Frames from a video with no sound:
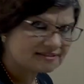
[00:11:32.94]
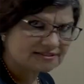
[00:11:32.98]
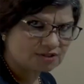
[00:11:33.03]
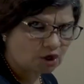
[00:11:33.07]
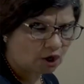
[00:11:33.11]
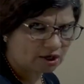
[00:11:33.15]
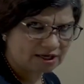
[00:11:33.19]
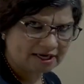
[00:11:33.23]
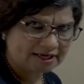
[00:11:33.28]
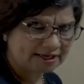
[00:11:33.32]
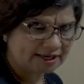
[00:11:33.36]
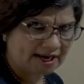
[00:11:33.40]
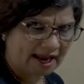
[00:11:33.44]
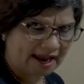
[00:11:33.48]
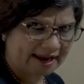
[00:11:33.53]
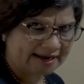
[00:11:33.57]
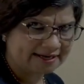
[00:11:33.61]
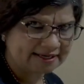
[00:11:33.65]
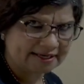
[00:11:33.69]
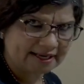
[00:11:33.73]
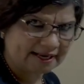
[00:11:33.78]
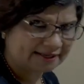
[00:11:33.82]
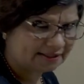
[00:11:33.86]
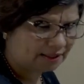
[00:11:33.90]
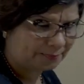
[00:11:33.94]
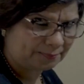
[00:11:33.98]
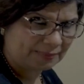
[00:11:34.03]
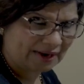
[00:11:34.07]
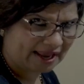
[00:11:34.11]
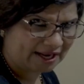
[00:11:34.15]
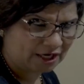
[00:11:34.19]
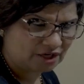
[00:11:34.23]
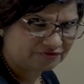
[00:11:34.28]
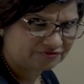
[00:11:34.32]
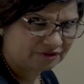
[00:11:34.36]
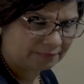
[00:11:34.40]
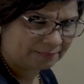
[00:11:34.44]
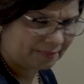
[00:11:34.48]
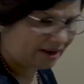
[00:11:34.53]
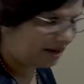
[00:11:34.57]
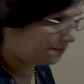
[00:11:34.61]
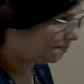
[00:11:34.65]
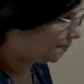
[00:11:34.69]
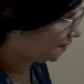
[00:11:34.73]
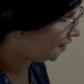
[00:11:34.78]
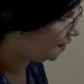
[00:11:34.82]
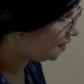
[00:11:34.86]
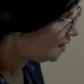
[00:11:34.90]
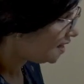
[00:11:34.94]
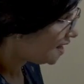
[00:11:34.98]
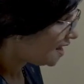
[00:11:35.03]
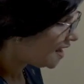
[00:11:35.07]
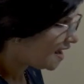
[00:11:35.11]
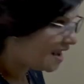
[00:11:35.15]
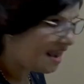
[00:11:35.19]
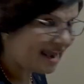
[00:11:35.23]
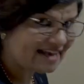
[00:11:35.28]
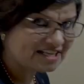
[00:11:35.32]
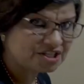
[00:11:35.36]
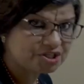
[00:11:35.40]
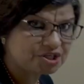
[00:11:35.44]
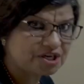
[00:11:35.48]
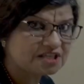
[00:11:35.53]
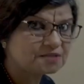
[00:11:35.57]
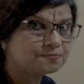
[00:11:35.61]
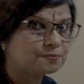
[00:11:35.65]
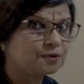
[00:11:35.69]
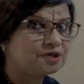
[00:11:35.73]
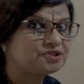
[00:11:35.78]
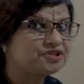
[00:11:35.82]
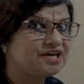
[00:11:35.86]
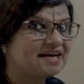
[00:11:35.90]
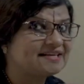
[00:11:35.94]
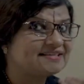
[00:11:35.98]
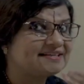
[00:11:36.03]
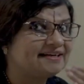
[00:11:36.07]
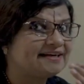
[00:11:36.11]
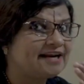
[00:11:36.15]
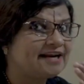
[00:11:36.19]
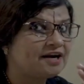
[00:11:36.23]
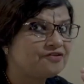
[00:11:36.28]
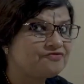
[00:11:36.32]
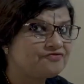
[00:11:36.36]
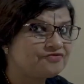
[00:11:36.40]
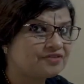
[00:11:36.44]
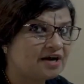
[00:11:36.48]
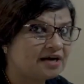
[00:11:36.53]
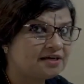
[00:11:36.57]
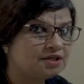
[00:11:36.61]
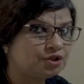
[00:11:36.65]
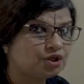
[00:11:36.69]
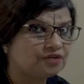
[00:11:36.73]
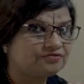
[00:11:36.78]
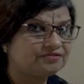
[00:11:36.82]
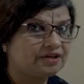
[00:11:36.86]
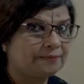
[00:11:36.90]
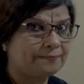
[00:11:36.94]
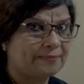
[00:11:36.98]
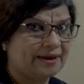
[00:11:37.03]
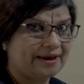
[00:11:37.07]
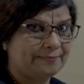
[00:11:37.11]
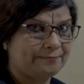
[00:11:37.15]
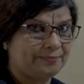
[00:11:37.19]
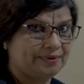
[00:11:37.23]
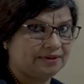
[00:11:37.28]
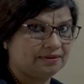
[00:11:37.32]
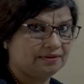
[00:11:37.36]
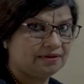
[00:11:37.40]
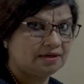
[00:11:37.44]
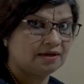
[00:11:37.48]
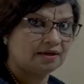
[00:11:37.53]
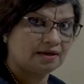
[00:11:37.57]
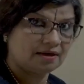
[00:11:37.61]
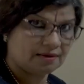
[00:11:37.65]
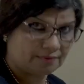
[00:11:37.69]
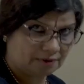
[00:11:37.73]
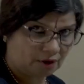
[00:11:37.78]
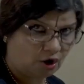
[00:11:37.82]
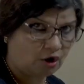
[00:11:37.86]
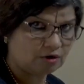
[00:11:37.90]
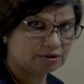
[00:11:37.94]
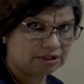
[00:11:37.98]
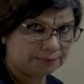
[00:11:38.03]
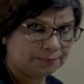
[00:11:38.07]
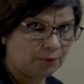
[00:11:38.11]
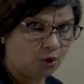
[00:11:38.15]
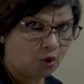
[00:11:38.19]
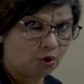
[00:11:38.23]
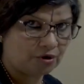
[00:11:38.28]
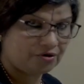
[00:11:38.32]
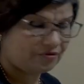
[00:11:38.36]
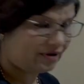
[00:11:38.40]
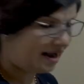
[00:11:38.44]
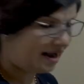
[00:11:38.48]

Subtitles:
a solid line in the plane of the paper. H is projected in front of the paper or the board,